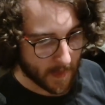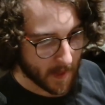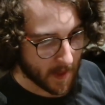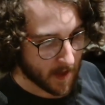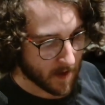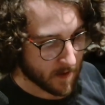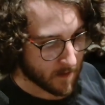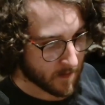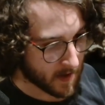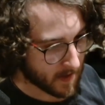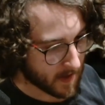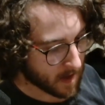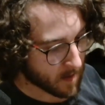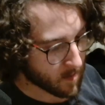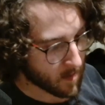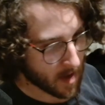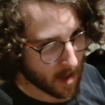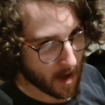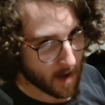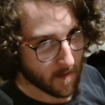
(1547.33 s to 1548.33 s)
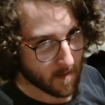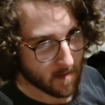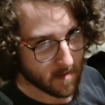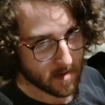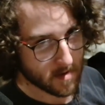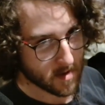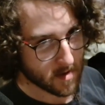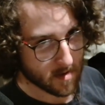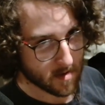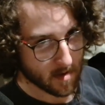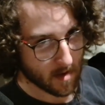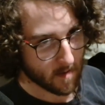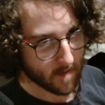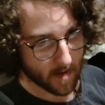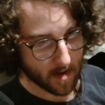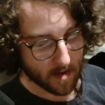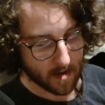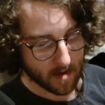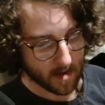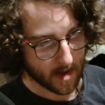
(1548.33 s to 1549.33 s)
It felt like my life was just
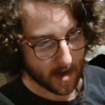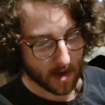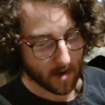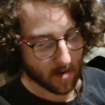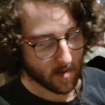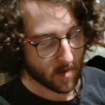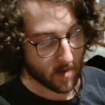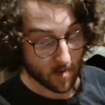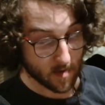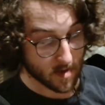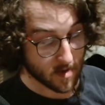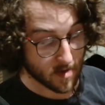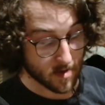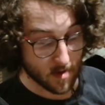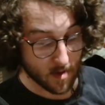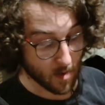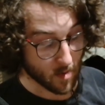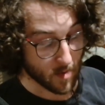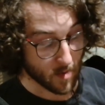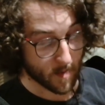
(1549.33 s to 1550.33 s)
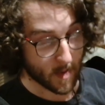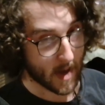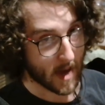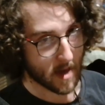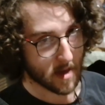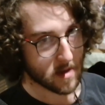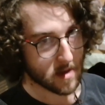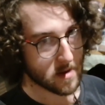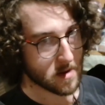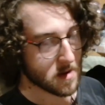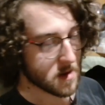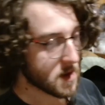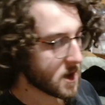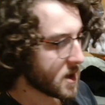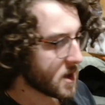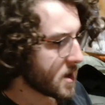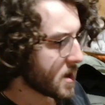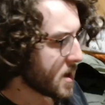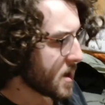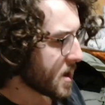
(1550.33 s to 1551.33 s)
over. It was so bad.
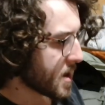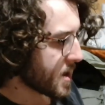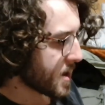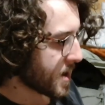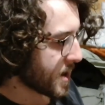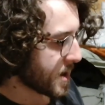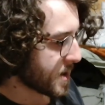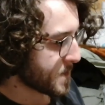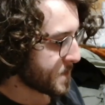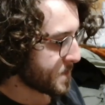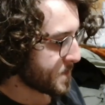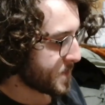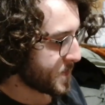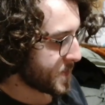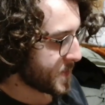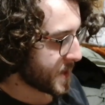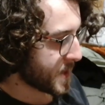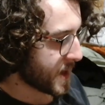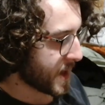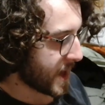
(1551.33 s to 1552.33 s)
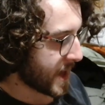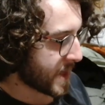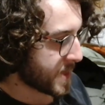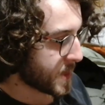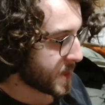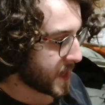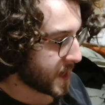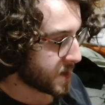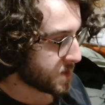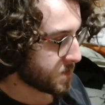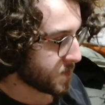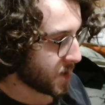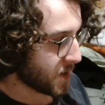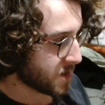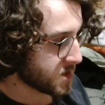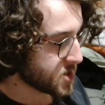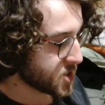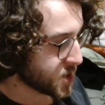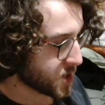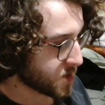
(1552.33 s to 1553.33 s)
Um, and then
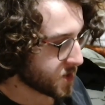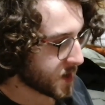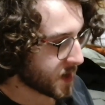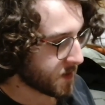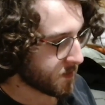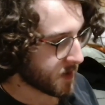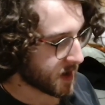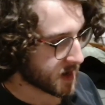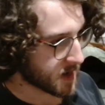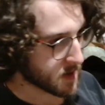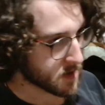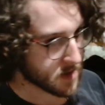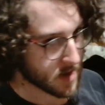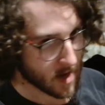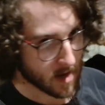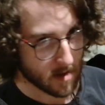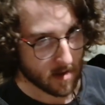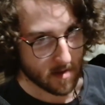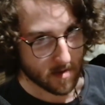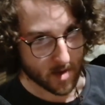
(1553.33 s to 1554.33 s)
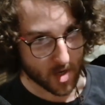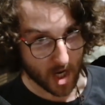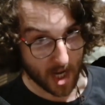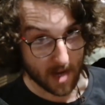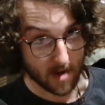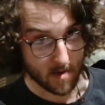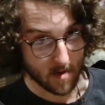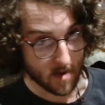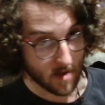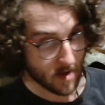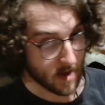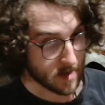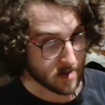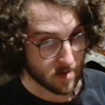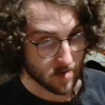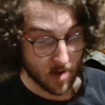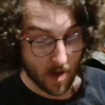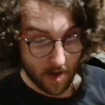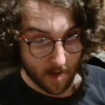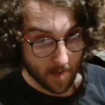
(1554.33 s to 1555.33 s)
Pod showed up, and I started this channel at the
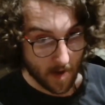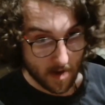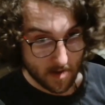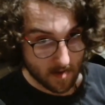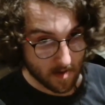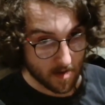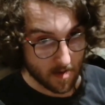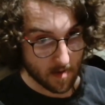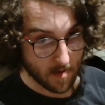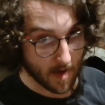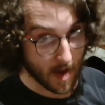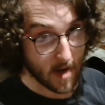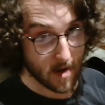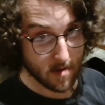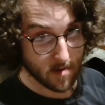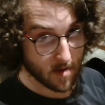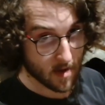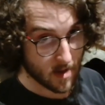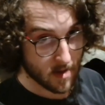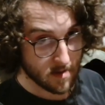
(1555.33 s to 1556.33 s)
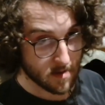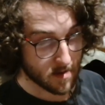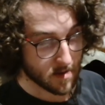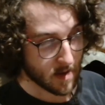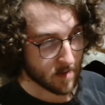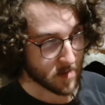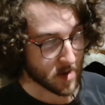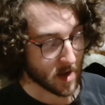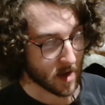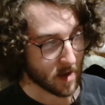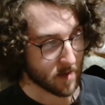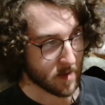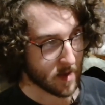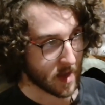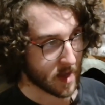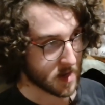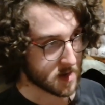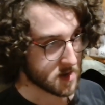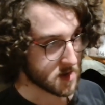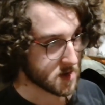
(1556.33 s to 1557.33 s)
same about that exactly the same time.
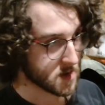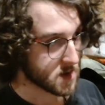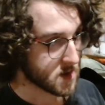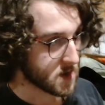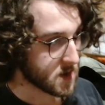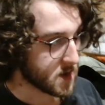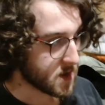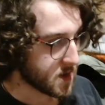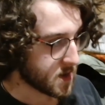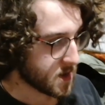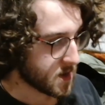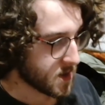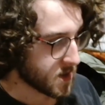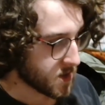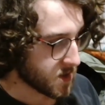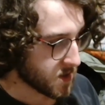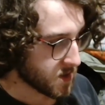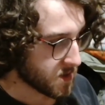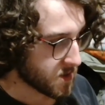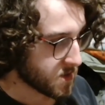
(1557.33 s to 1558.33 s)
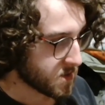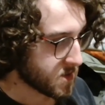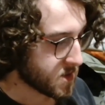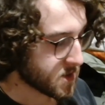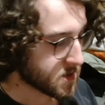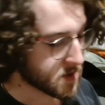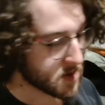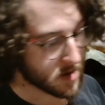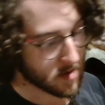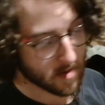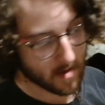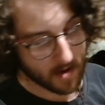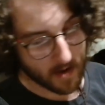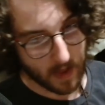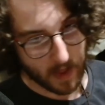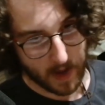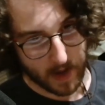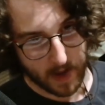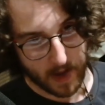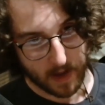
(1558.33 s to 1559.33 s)
And
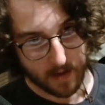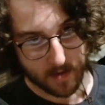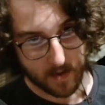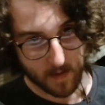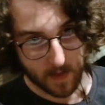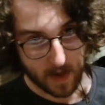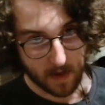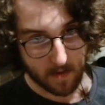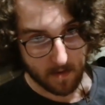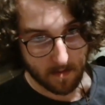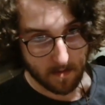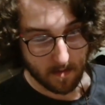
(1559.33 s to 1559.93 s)
suddenly I had something